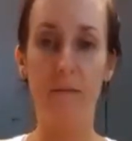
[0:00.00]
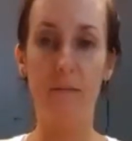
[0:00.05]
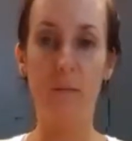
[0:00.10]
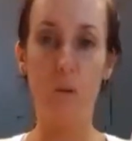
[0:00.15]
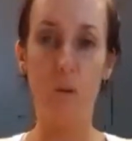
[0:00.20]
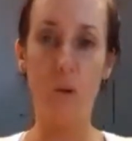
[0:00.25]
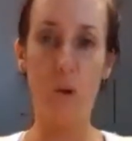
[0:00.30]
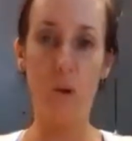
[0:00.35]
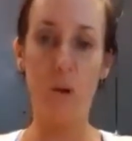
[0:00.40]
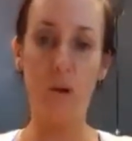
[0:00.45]

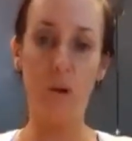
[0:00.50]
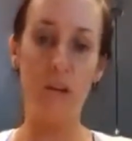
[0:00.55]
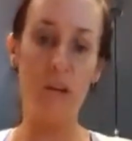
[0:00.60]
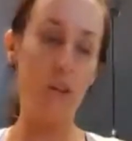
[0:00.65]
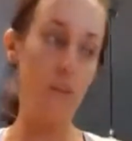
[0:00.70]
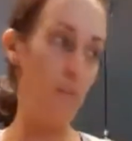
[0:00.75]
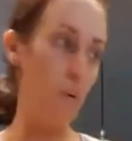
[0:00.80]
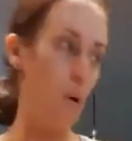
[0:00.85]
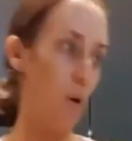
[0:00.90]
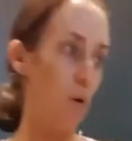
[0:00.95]
No longer need
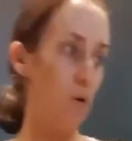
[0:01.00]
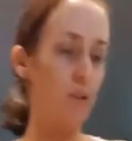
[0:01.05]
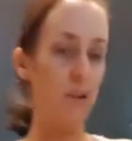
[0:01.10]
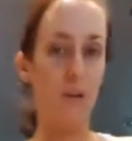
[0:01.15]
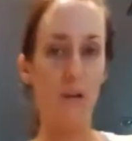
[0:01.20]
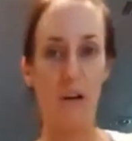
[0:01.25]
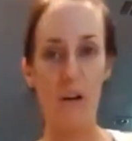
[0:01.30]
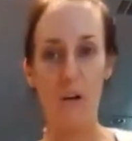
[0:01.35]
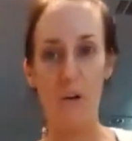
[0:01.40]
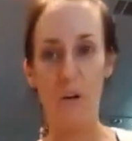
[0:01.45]
the bowl. So
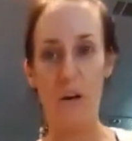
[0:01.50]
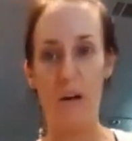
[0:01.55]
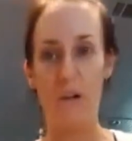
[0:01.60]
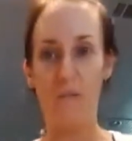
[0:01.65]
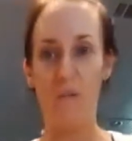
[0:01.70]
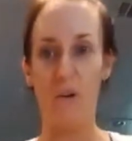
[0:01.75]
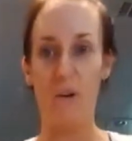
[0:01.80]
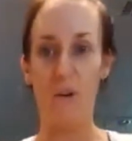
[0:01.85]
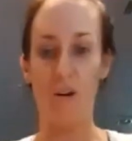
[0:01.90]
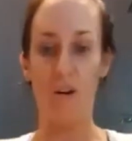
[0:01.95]
now you
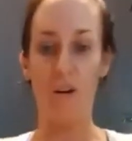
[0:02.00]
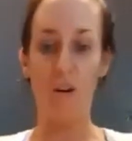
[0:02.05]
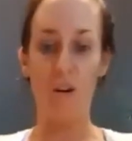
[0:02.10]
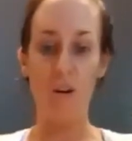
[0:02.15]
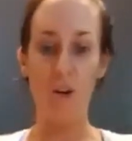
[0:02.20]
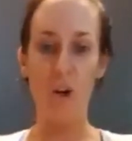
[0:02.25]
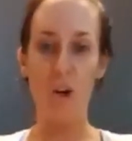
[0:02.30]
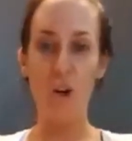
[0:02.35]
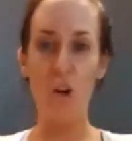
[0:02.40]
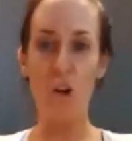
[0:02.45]
have your
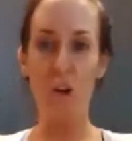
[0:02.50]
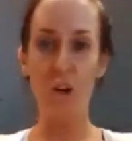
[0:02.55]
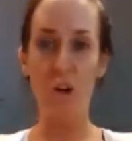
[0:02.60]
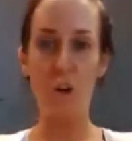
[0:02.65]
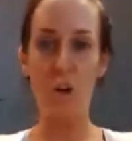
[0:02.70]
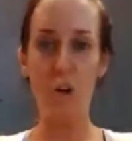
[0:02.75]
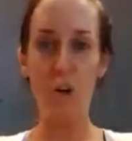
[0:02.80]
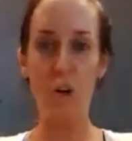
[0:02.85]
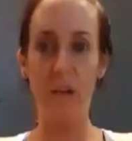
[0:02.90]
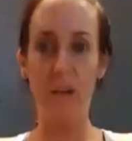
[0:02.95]

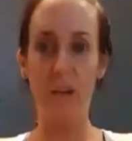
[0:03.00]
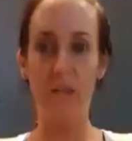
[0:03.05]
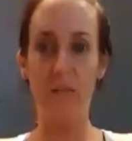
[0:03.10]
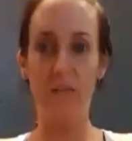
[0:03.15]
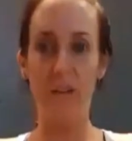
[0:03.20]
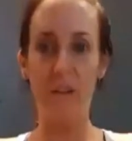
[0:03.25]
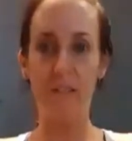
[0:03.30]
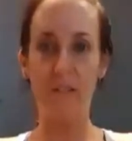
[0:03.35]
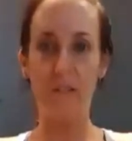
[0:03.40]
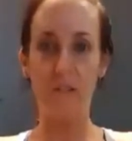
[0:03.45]
cooking
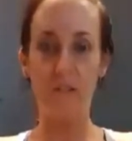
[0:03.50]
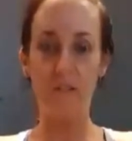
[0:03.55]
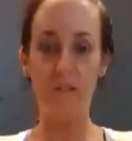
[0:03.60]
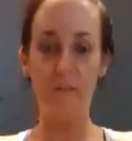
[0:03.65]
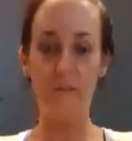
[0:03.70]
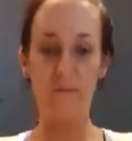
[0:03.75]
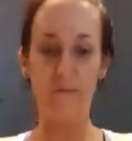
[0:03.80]
vessel.